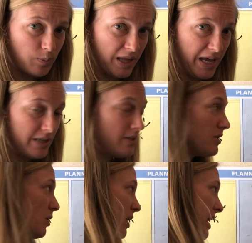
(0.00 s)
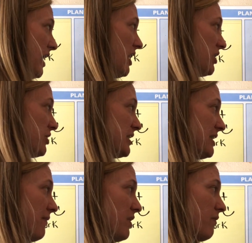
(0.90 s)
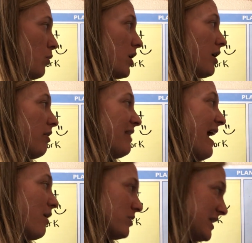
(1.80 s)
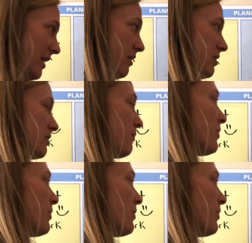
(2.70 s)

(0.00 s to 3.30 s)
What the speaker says: place, so 874 thousandths.